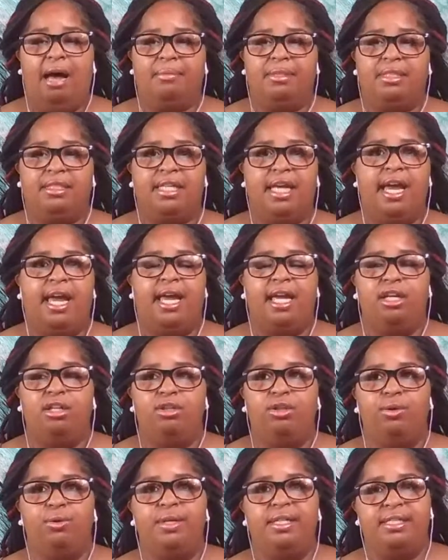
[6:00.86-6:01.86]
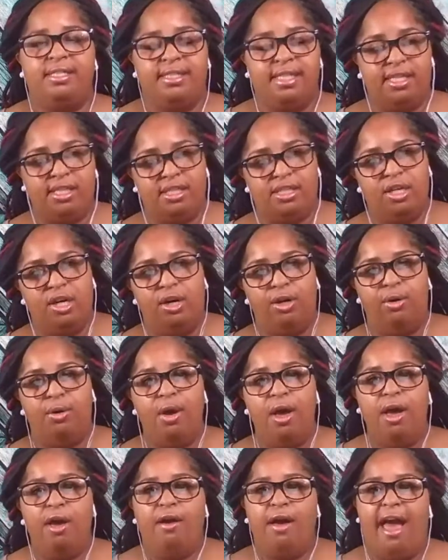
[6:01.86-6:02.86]
Shay Lewis-Sisco,
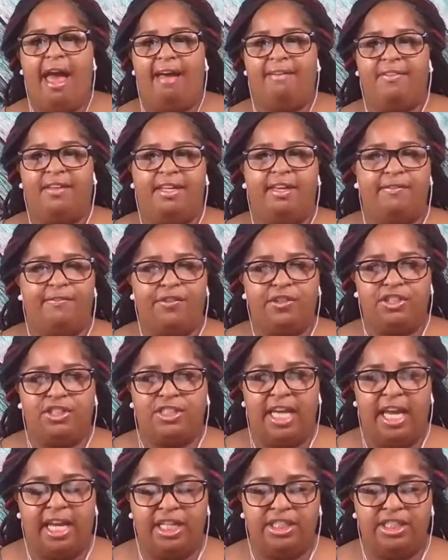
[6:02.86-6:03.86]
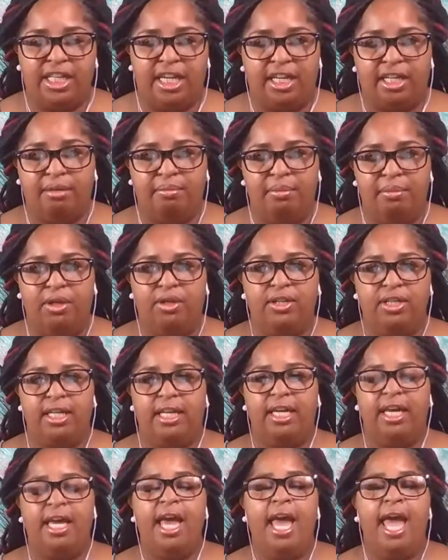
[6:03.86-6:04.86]
Advocate for Change in
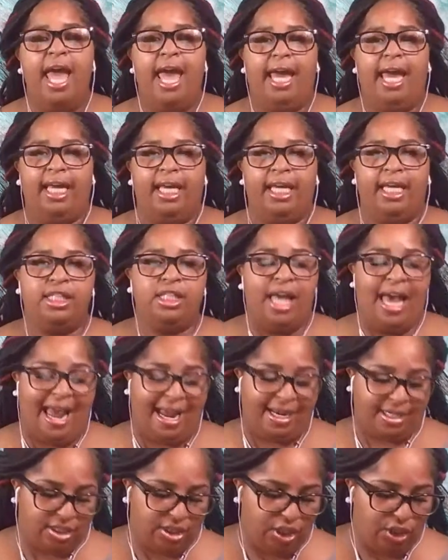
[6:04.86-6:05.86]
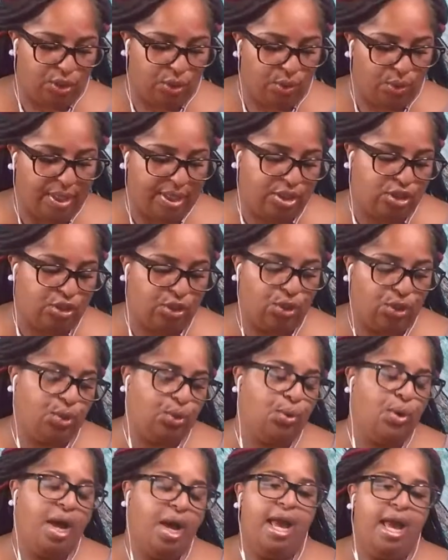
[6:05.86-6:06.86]
Community, is actually going
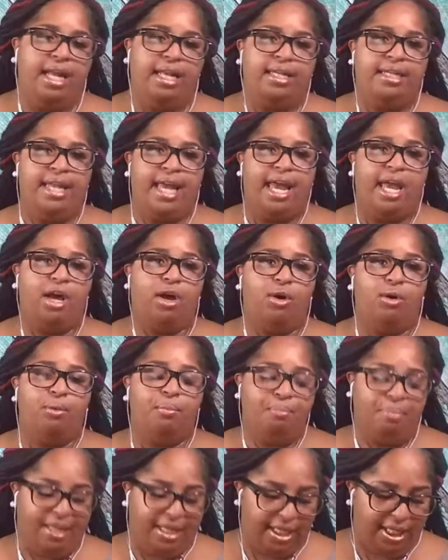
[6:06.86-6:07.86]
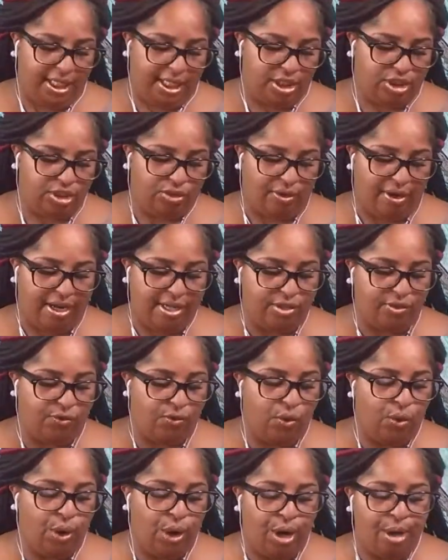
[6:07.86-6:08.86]
to now be
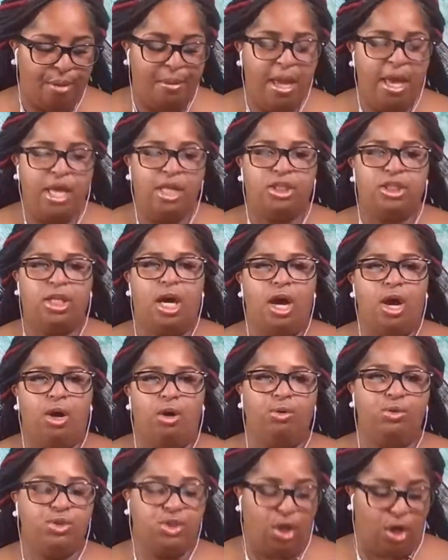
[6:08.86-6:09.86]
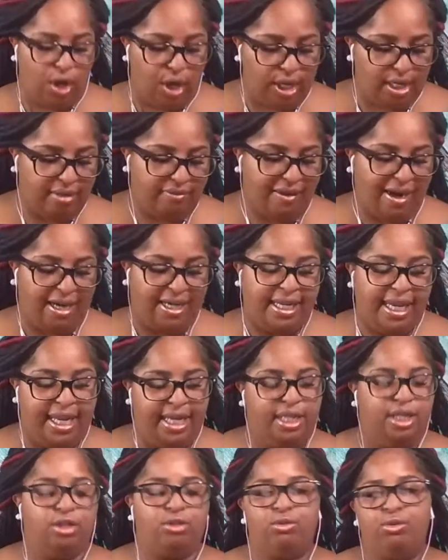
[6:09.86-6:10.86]
transformed to host all of our
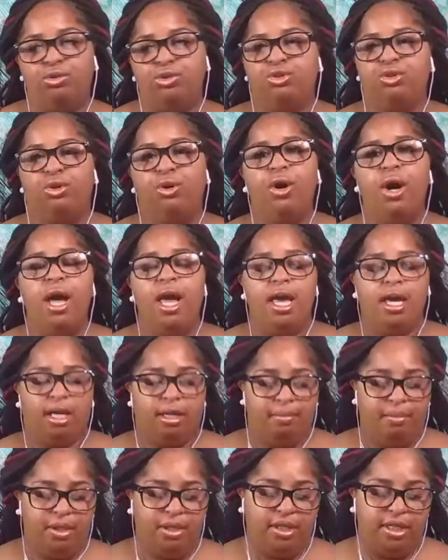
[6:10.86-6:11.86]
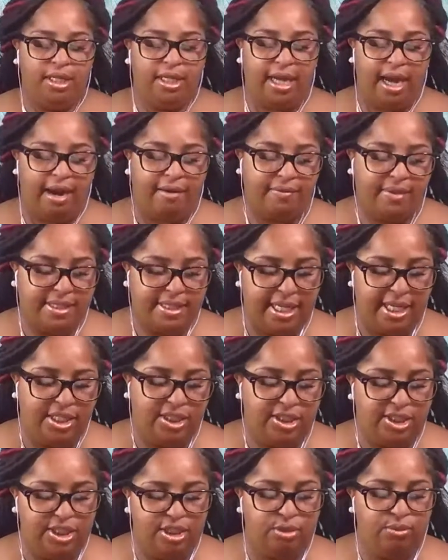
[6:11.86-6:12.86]
candid, crucial community
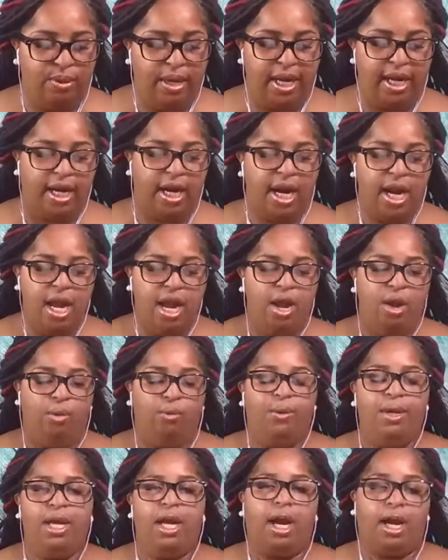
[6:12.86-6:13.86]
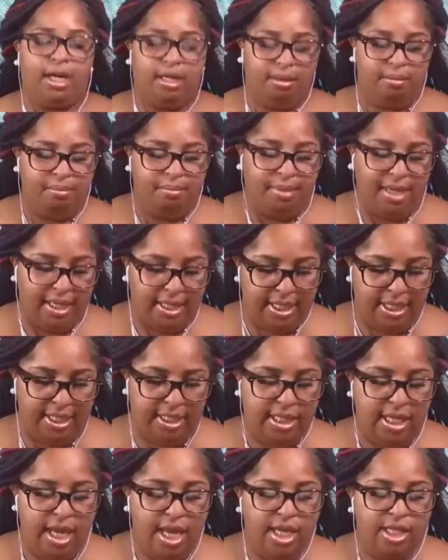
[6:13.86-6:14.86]
conversations where we are
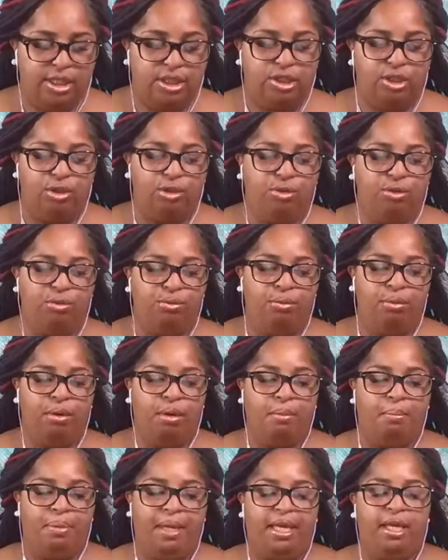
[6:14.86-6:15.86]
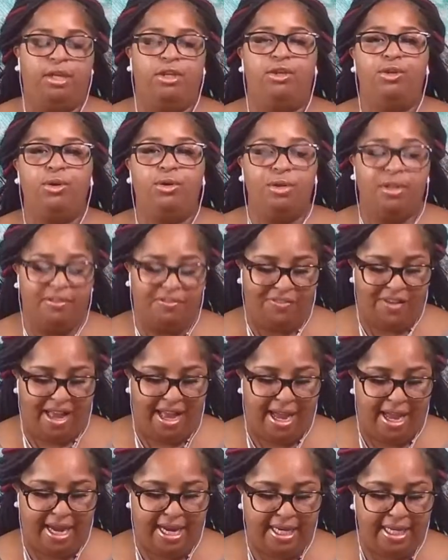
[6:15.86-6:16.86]
committed to be
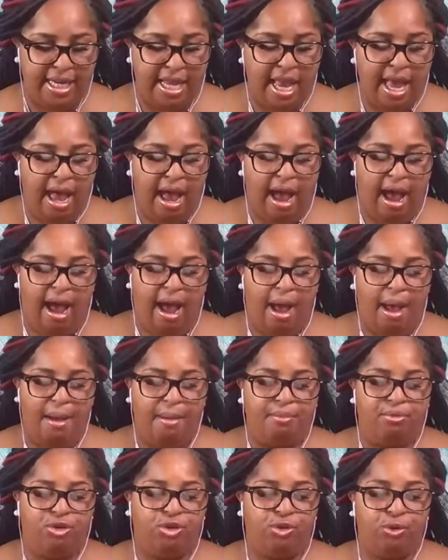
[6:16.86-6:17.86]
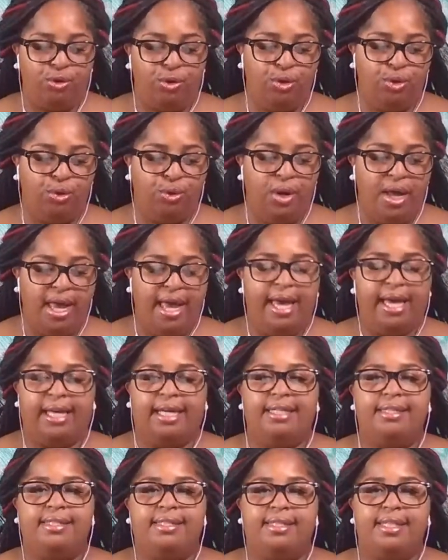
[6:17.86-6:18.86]
unified through
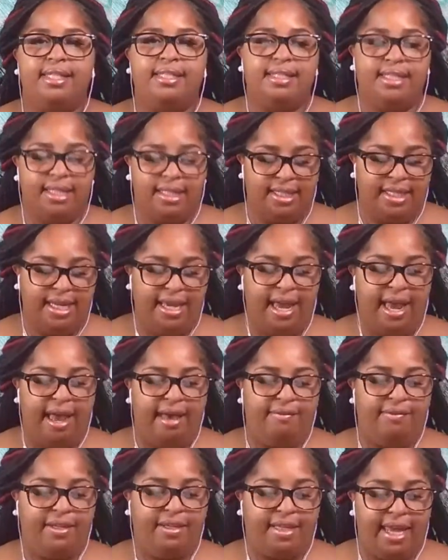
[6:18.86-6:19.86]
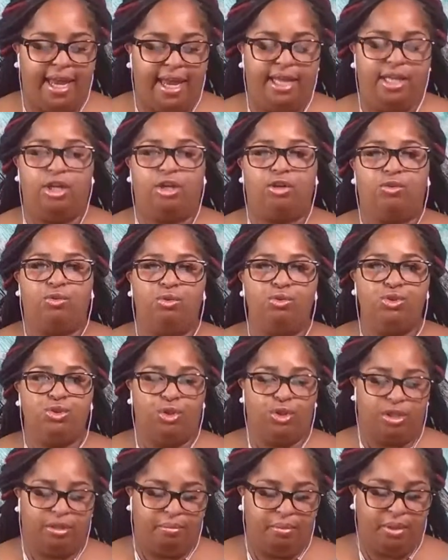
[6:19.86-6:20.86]
consistently having candid,
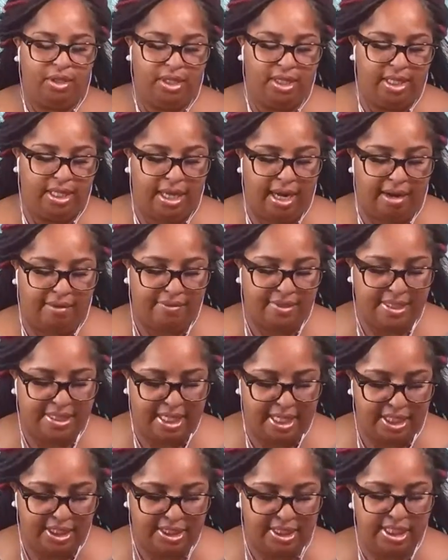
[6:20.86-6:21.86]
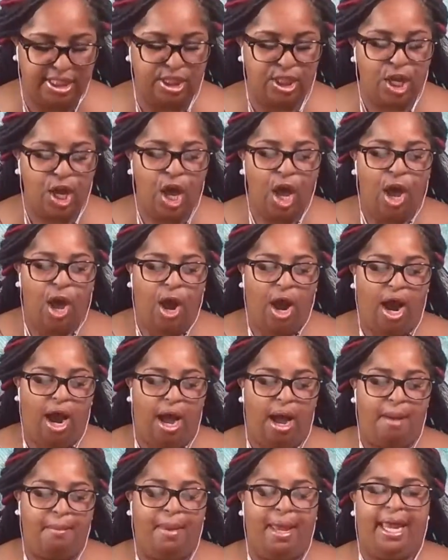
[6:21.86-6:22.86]
crucial community conversations.
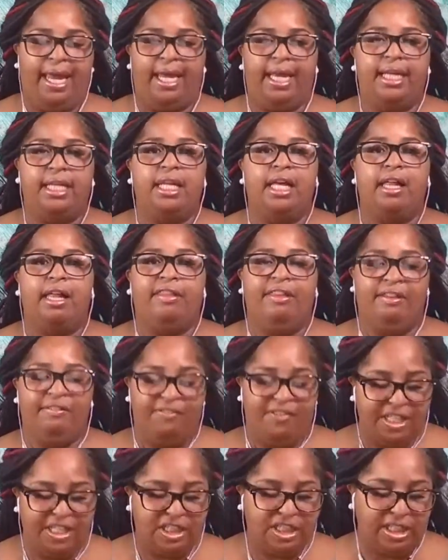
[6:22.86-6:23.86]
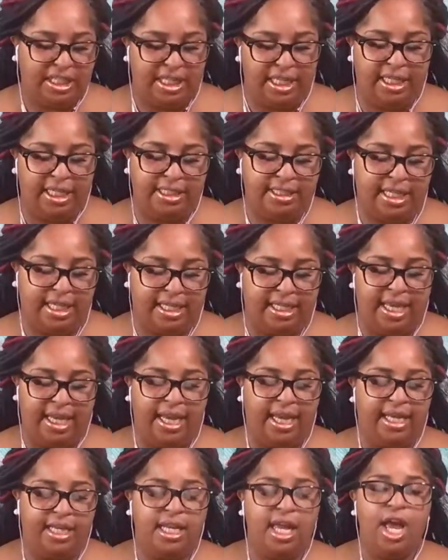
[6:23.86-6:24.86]
And the vision is,
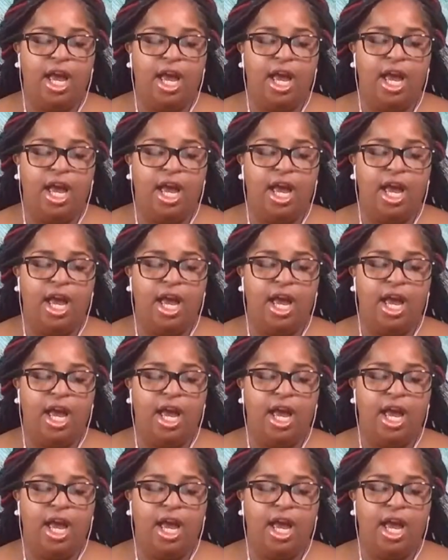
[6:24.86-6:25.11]
again,